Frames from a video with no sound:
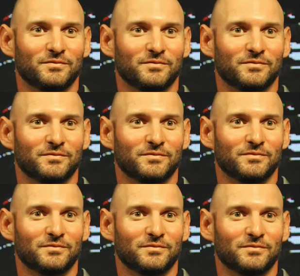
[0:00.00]

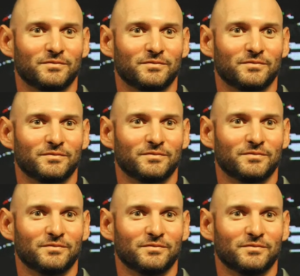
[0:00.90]

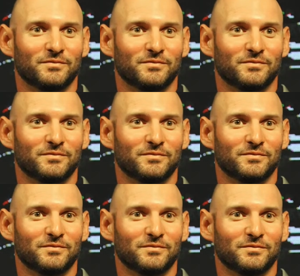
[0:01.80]

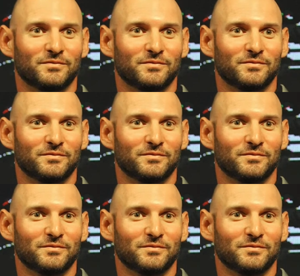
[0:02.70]

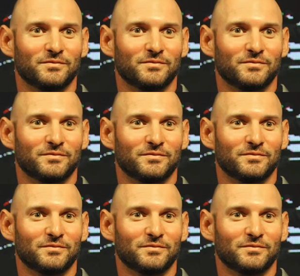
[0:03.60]

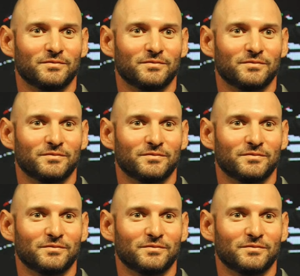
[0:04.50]
(silent)